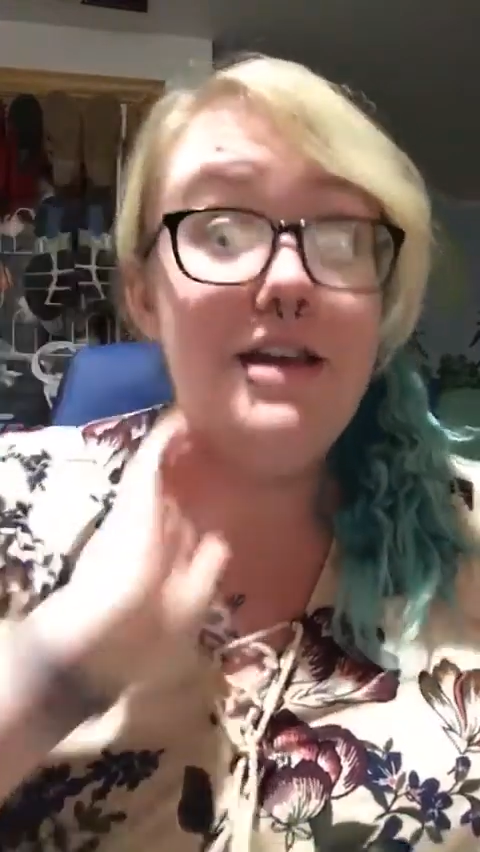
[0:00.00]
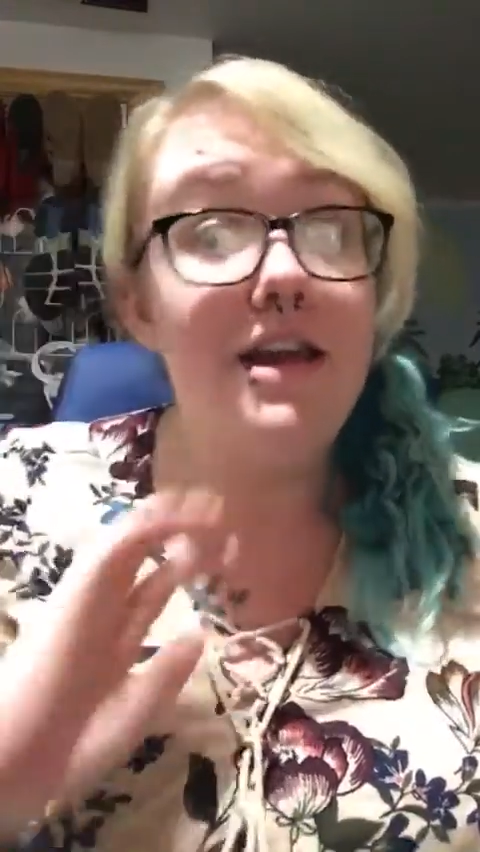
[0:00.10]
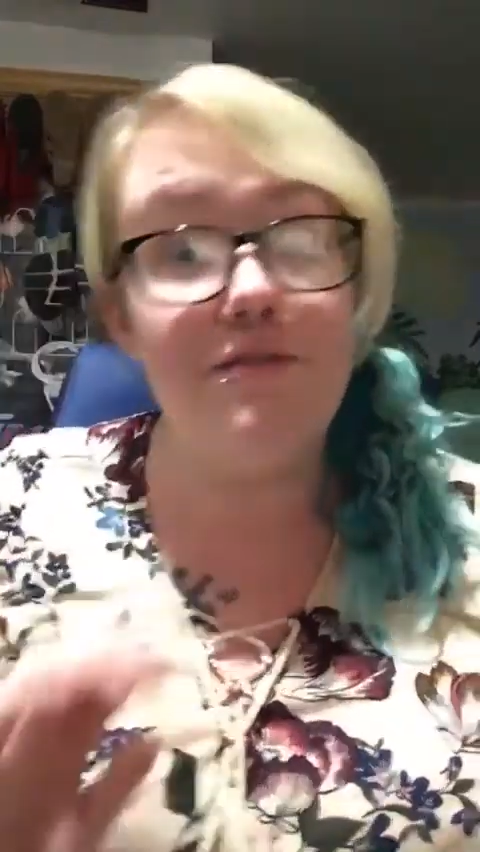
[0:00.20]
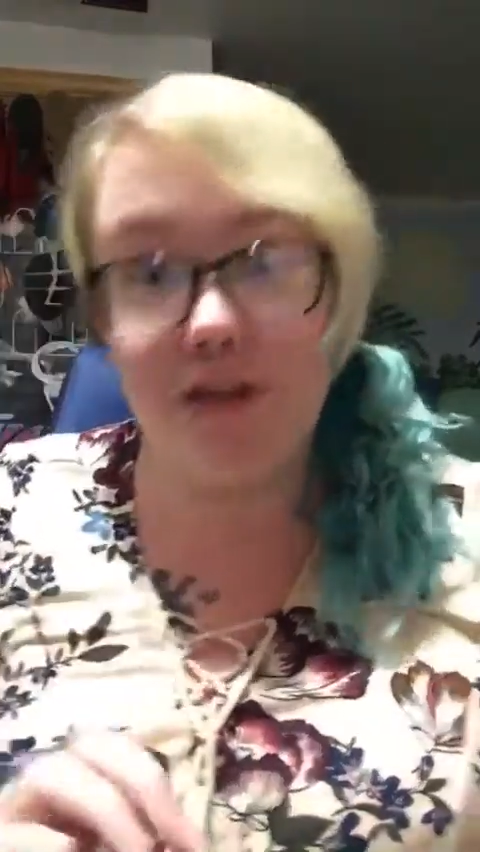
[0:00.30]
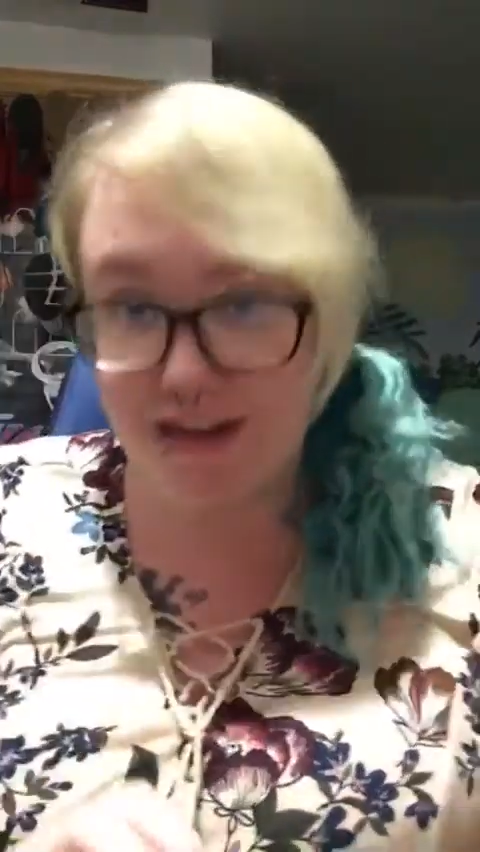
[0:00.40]

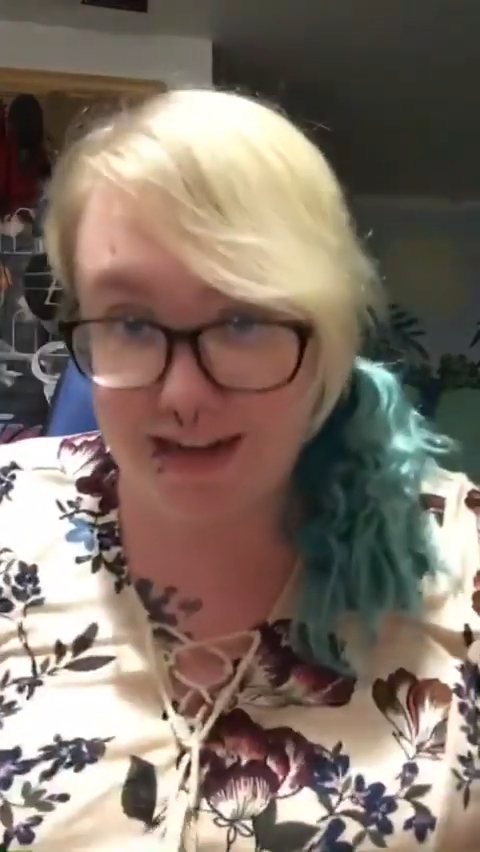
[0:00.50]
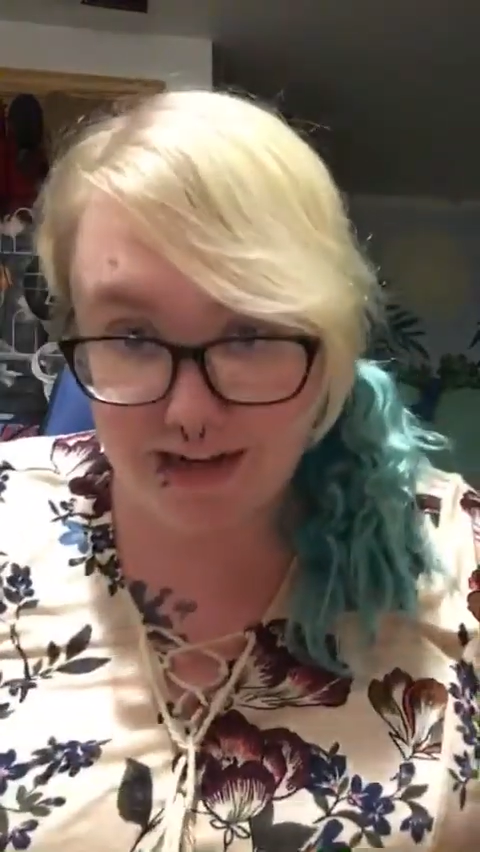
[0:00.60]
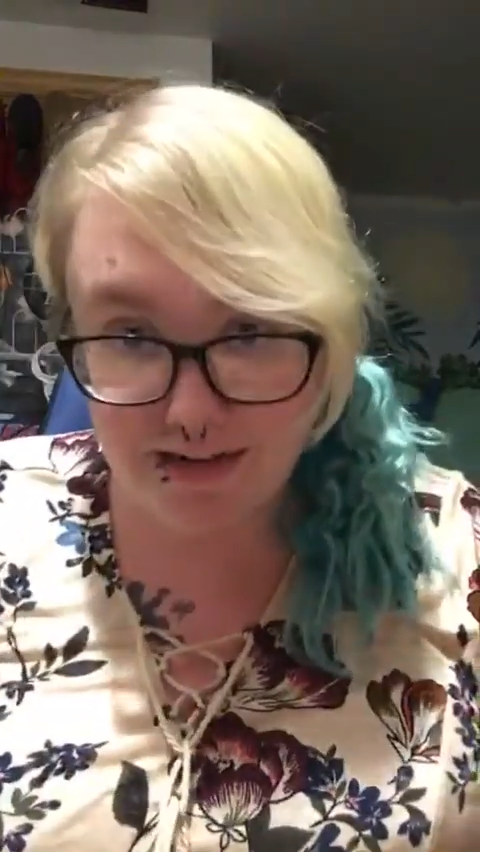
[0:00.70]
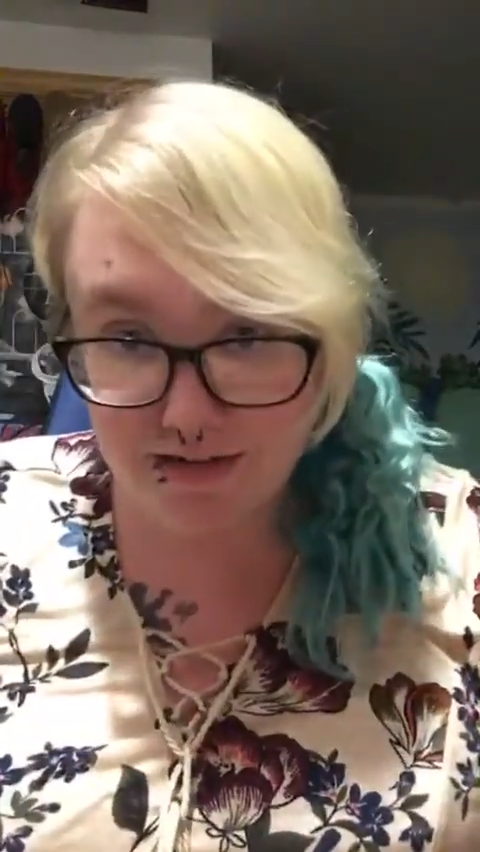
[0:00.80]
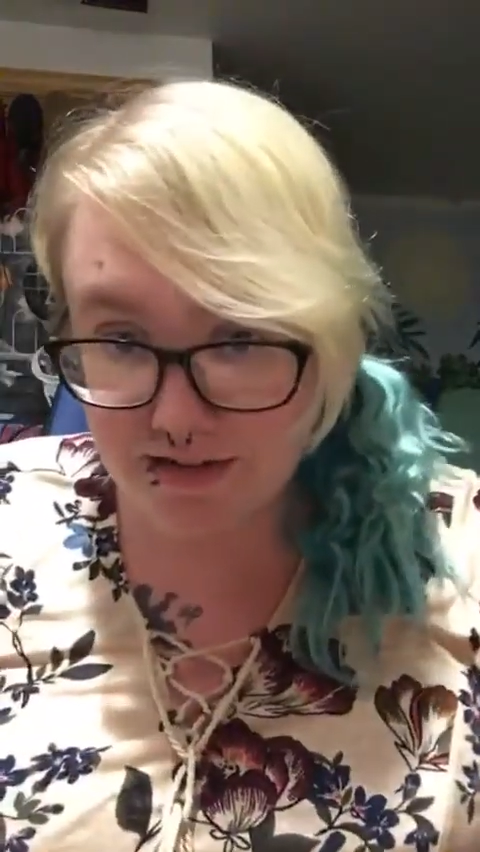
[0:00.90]
if I can
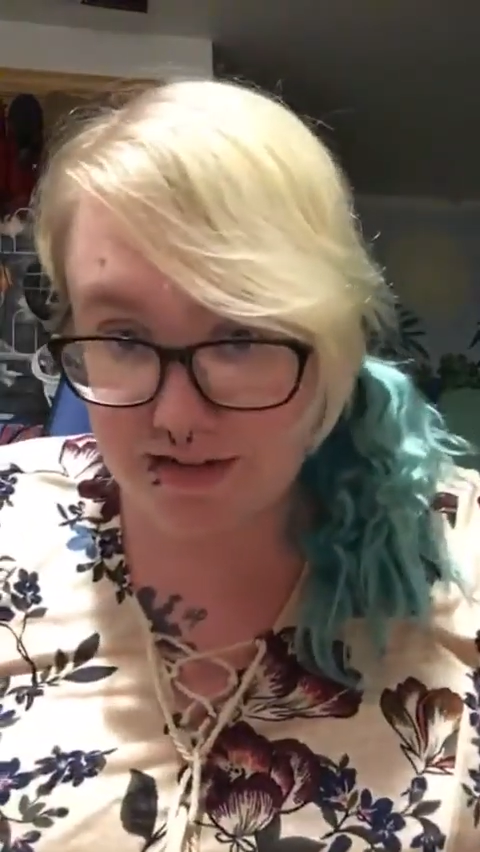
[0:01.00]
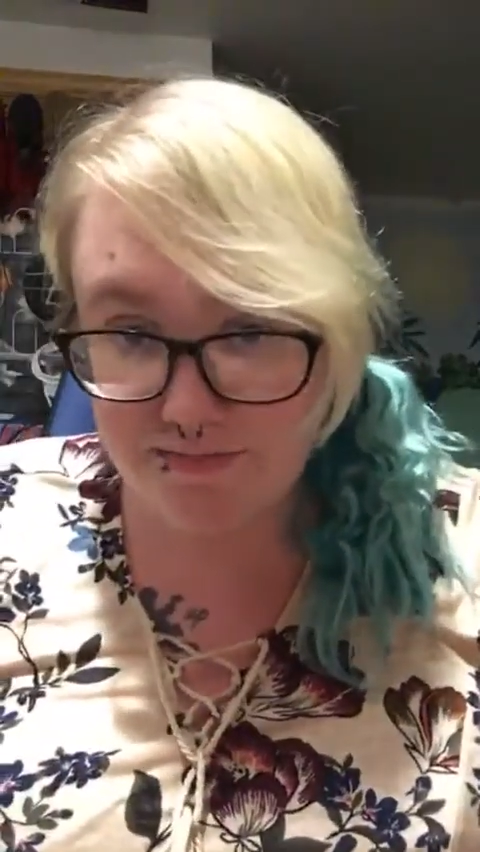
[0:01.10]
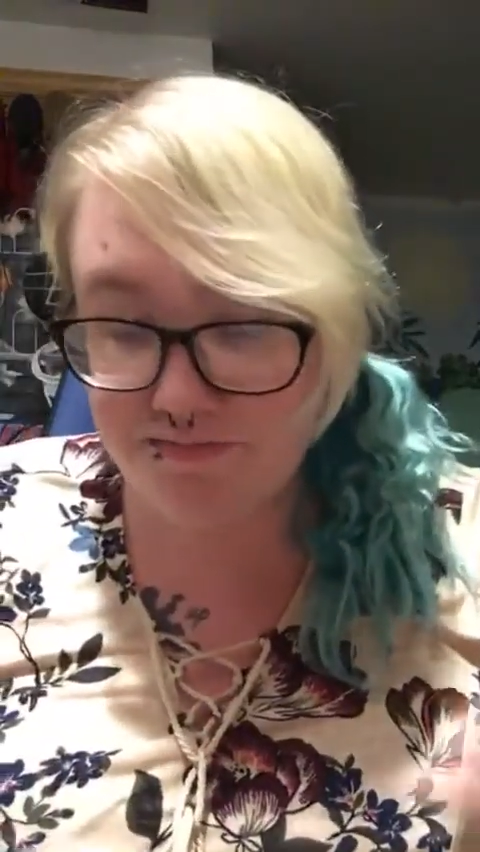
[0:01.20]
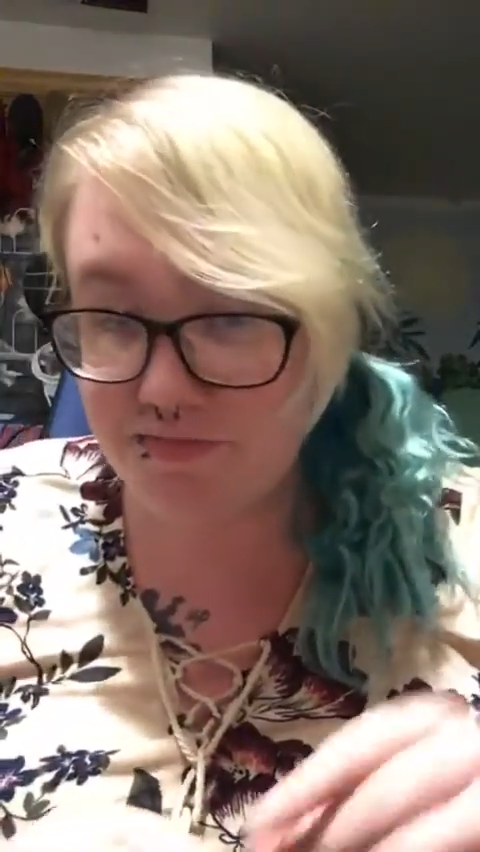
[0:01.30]
handle it,